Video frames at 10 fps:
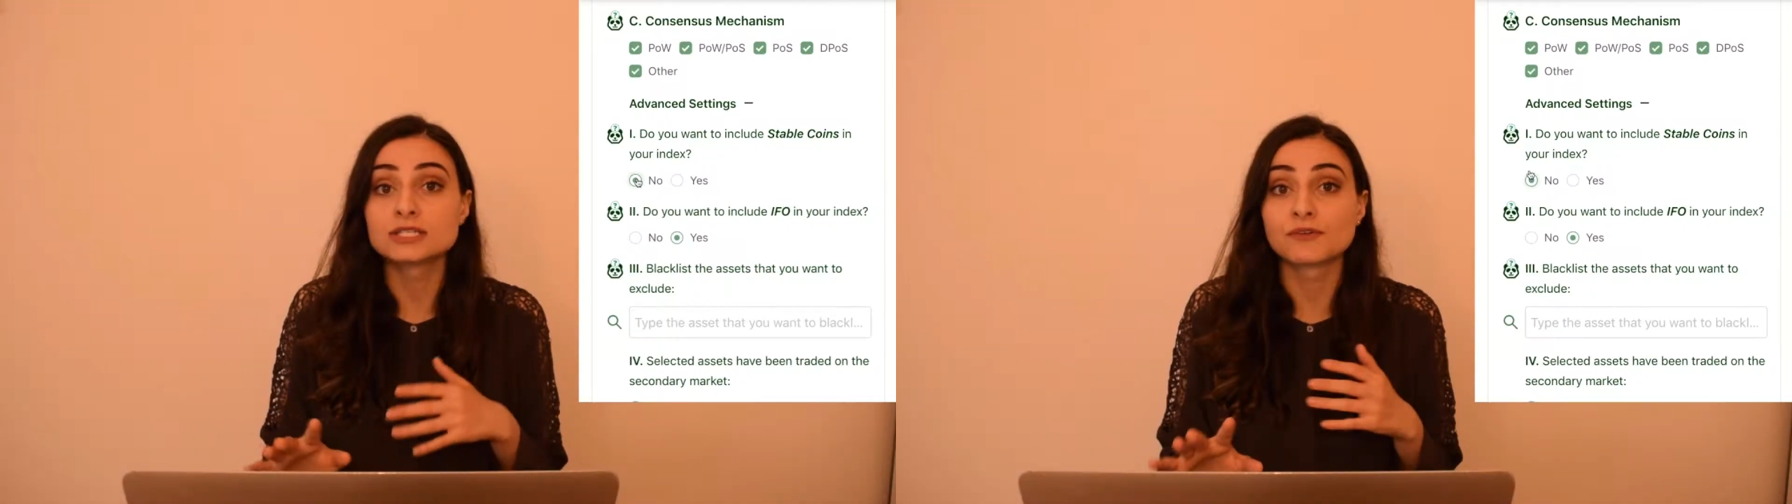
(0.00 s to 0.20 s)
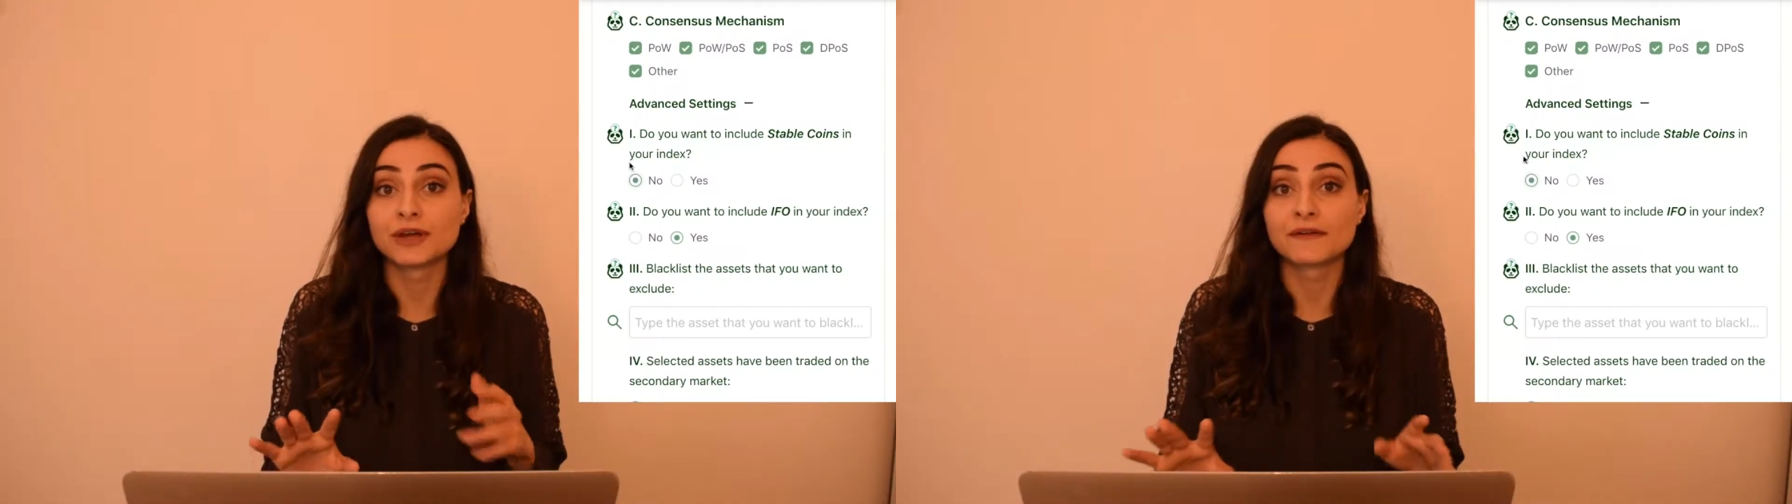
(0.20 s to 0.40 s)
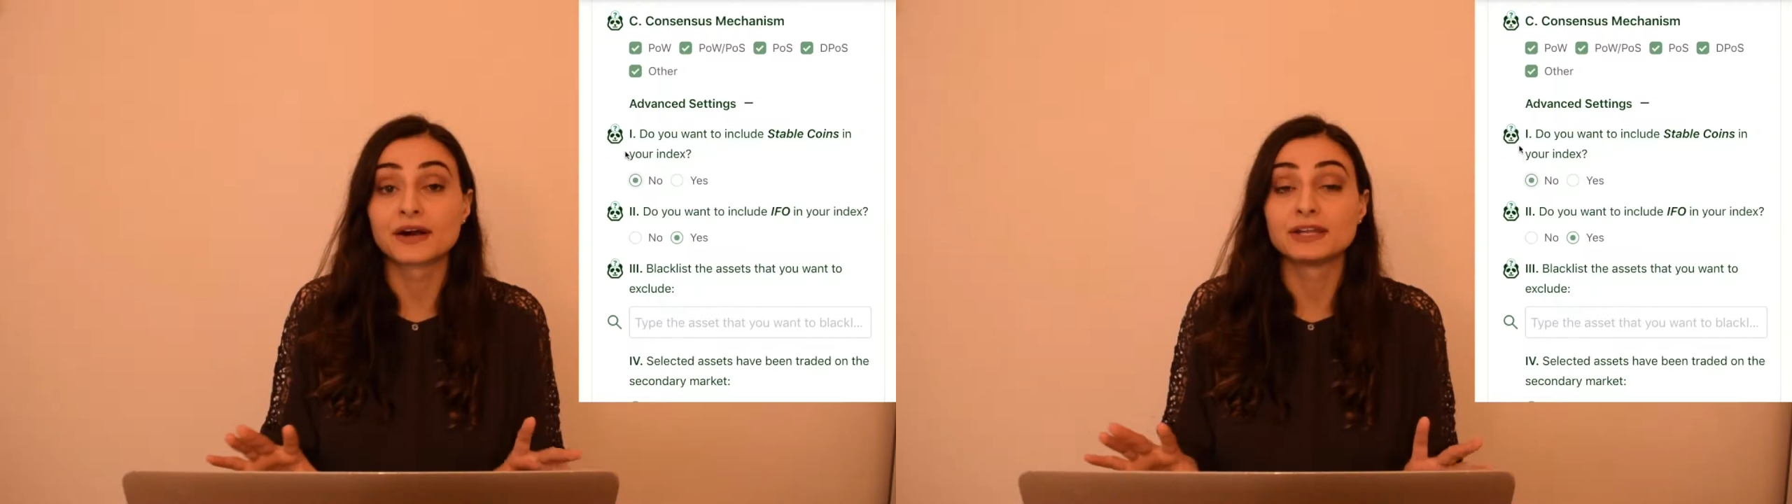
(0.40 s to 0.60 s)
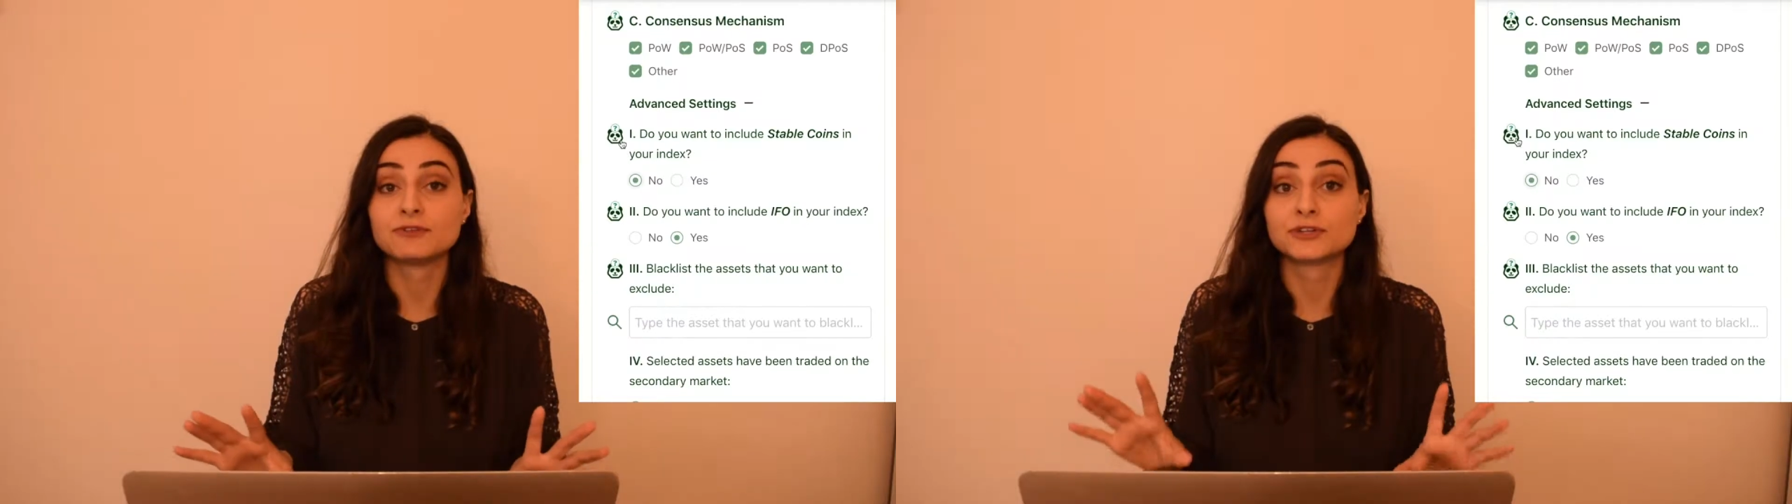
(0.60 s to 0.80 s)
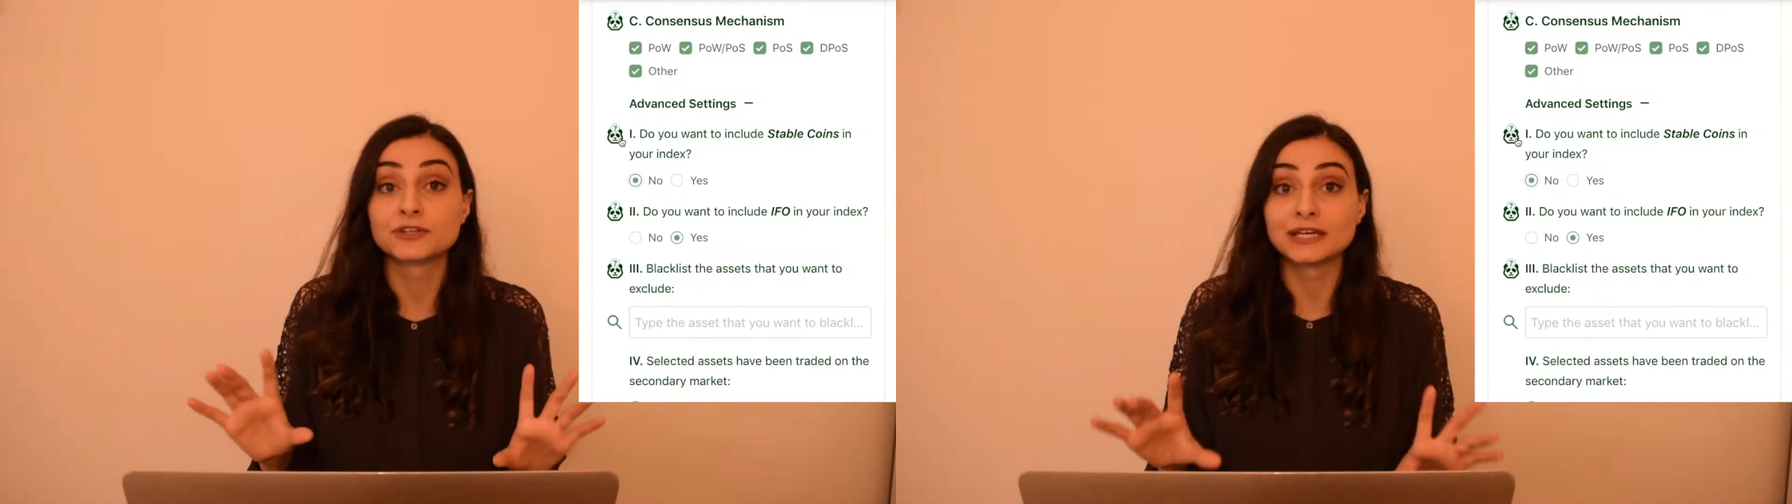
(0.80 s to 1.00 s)
On the other hand, if
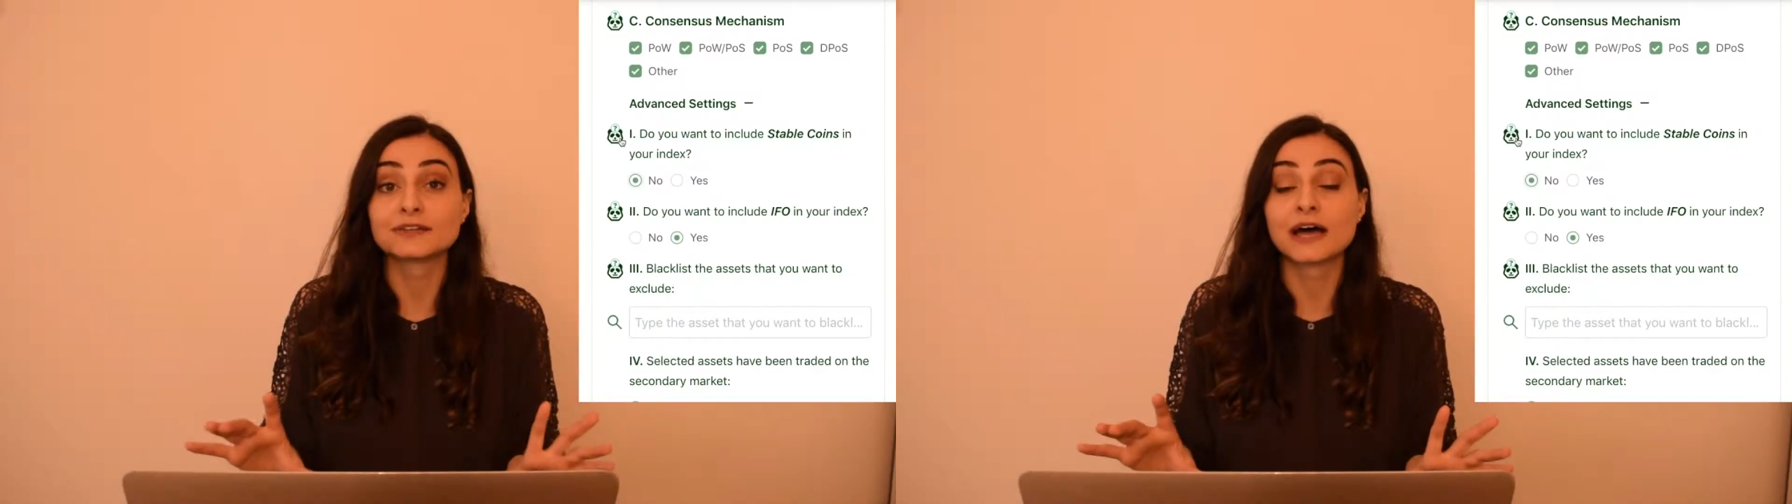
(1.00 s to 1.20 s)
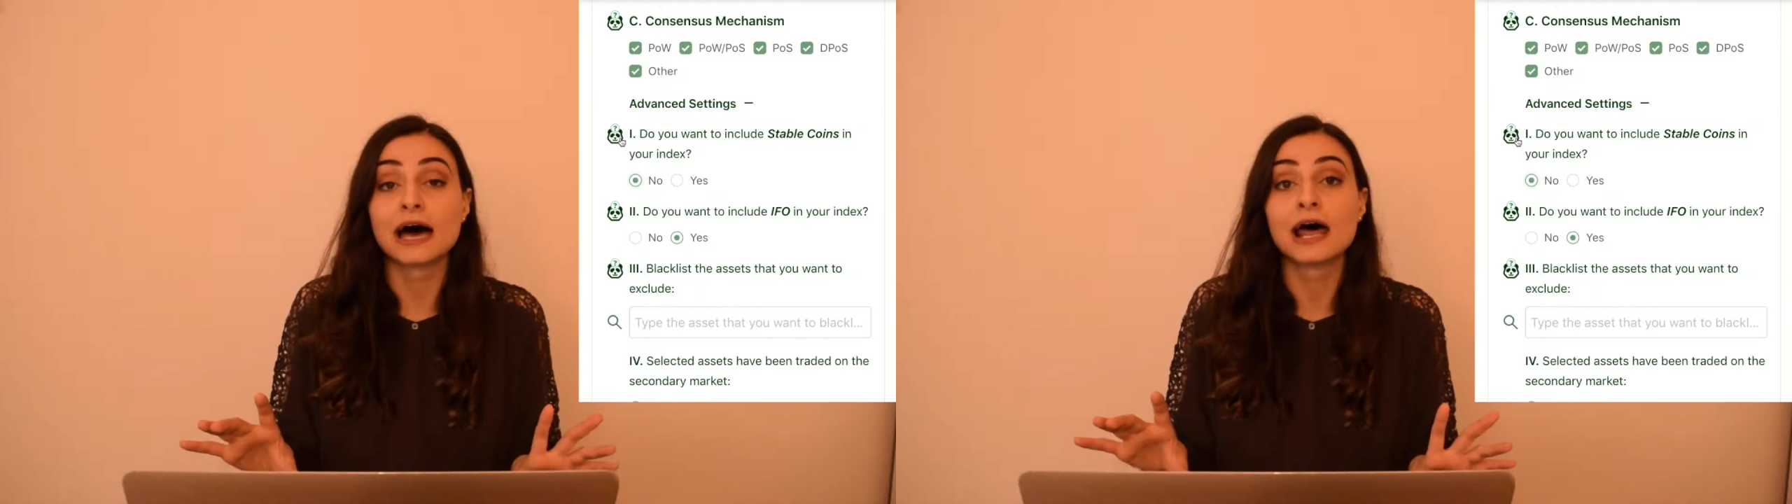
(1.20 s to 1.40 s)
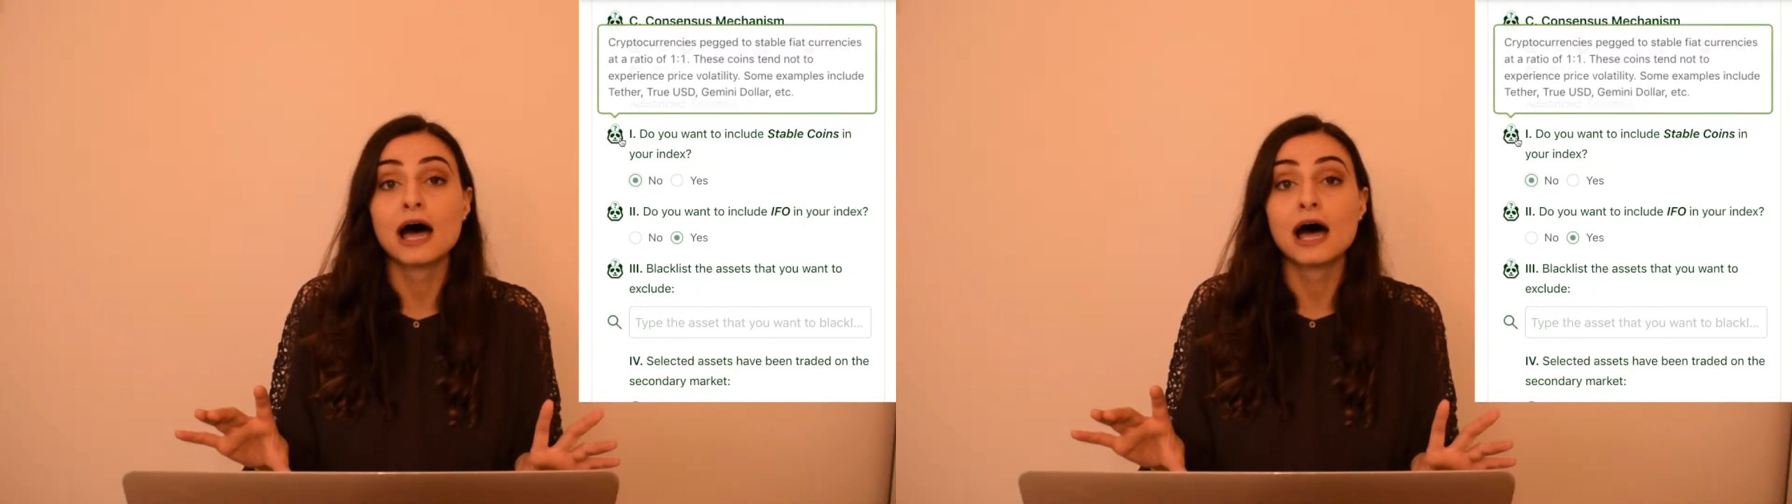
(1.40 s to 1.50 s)
you think that